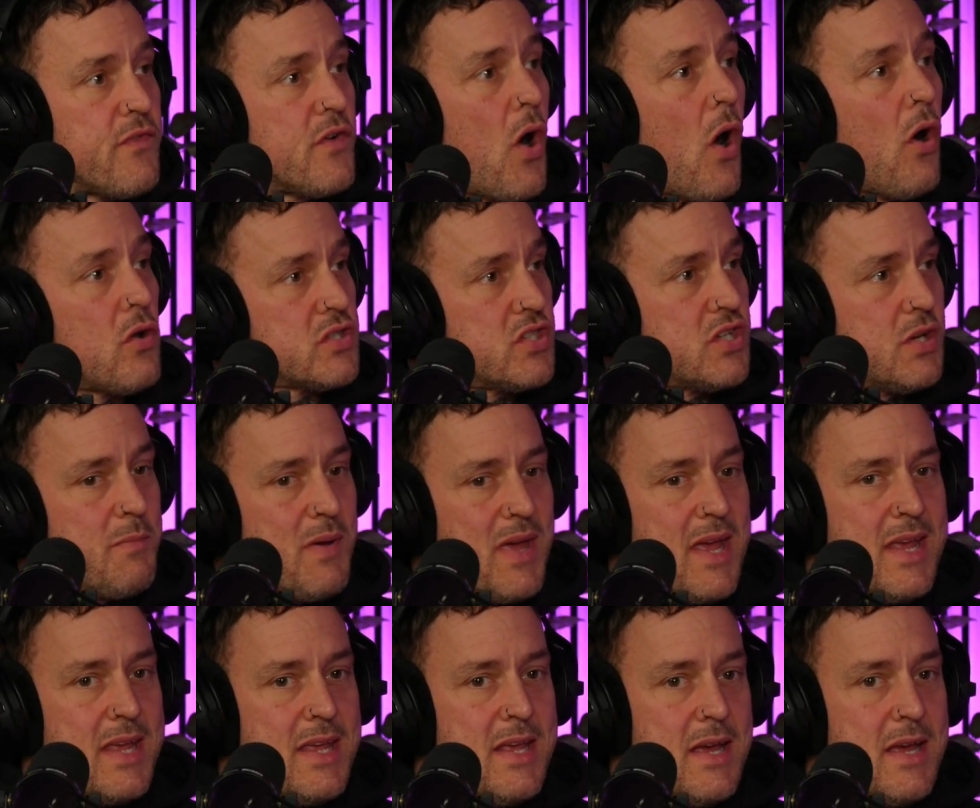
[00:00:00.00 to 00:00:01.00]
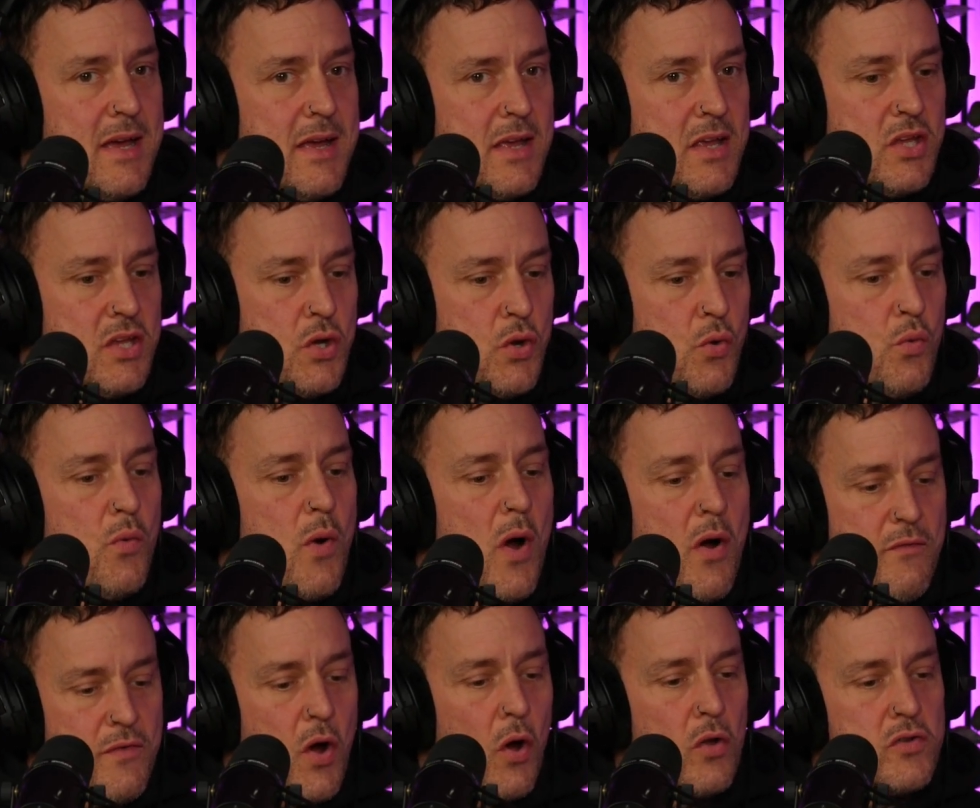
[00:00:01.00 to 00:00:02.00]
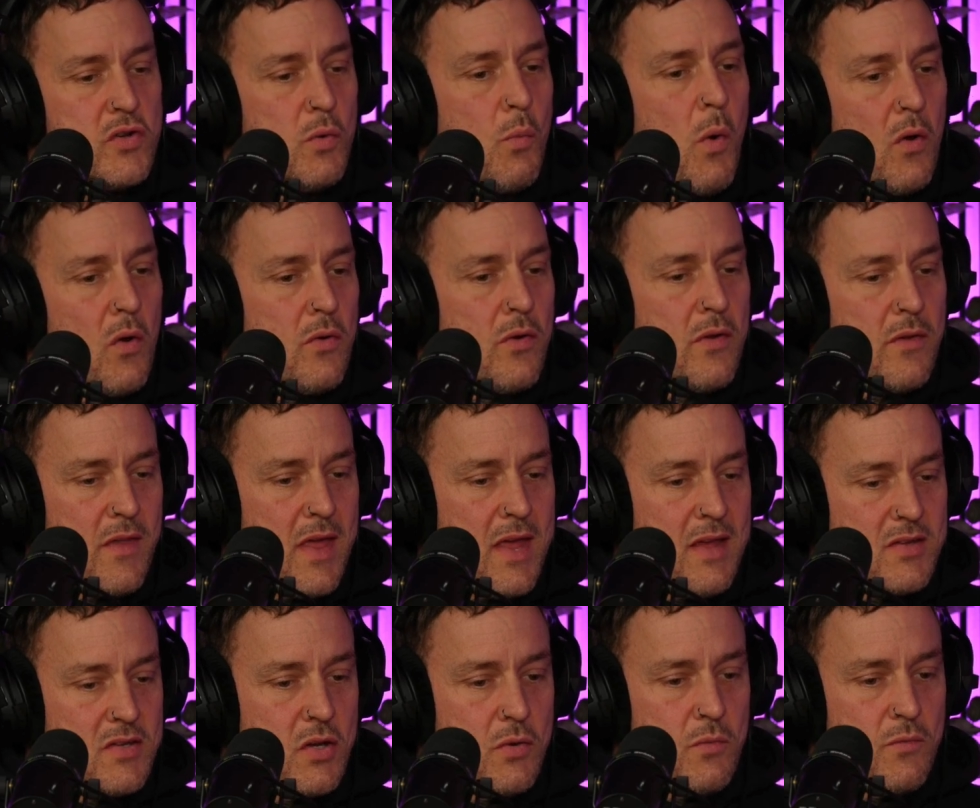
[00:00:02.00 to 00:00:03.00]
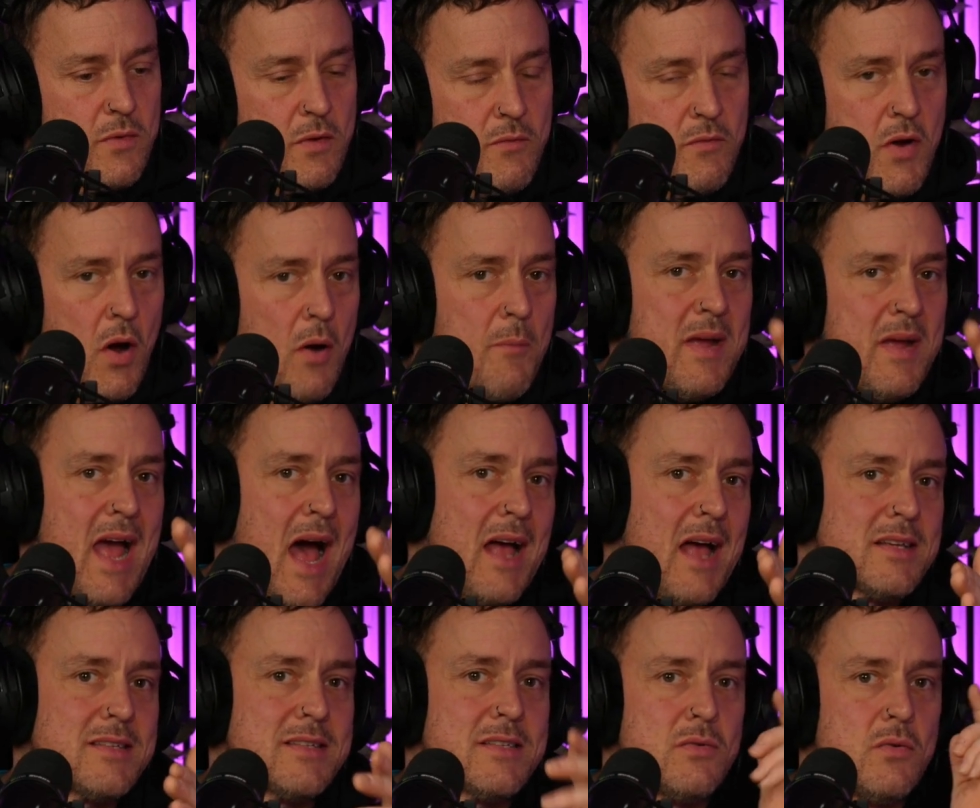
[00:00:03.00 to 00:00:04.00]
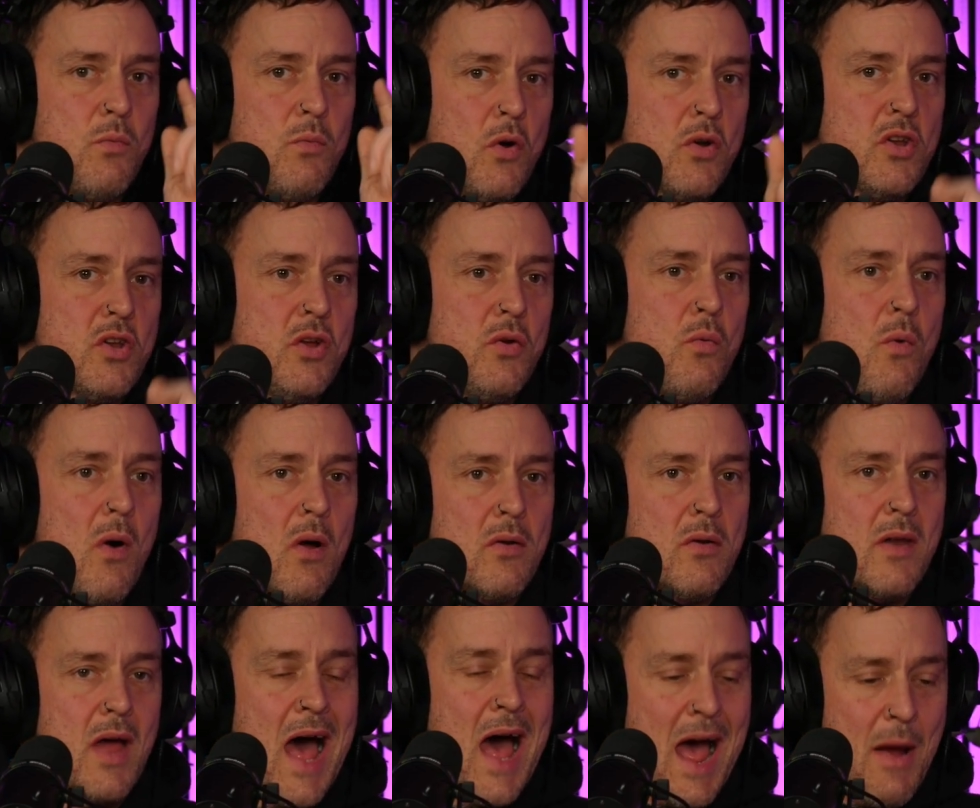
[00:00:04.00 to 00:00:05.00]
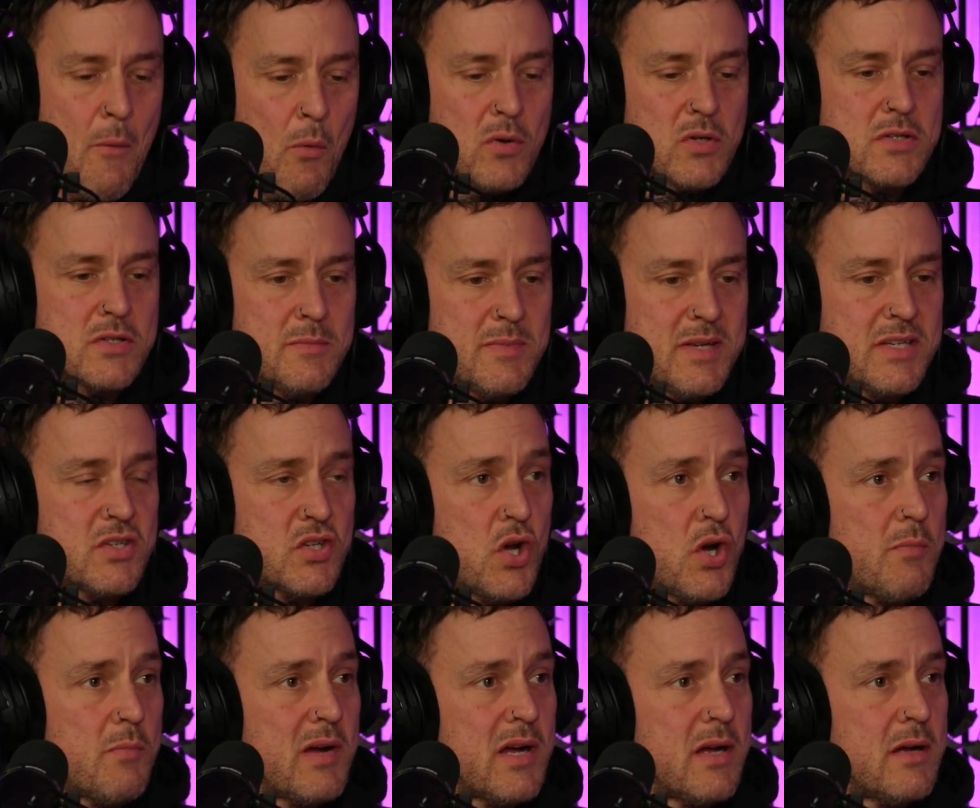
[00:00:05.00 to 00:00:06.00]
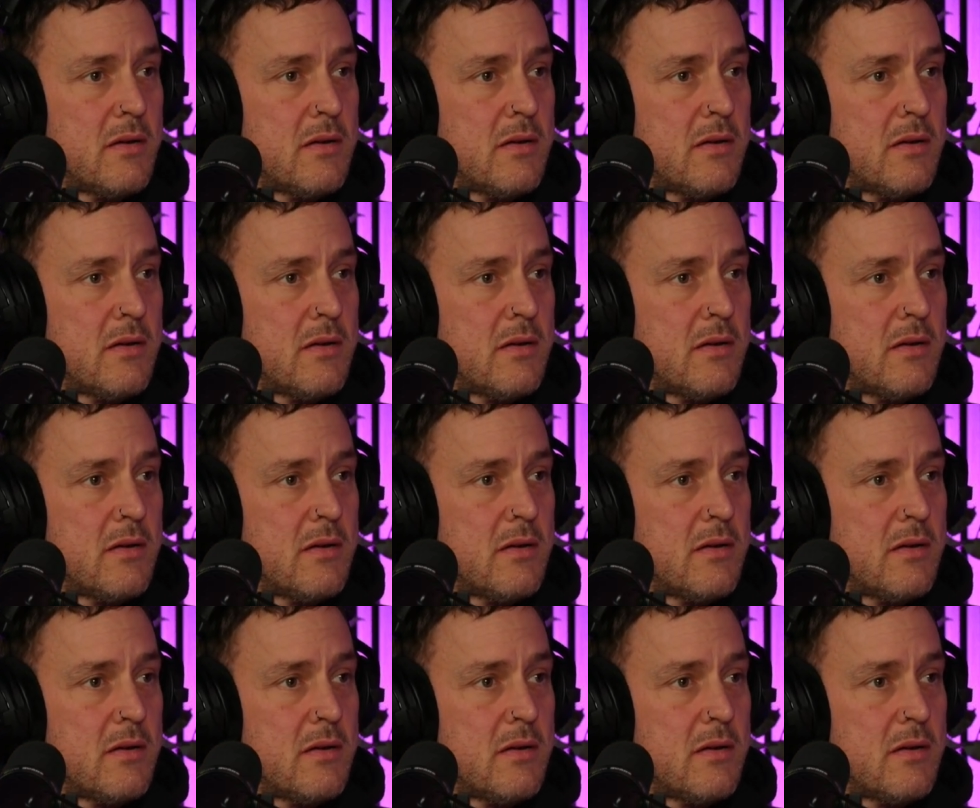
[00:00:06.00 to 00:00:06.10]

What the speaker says: you've got to be, you have got to want this. You've got to be asked, what do you want? I want to be sober.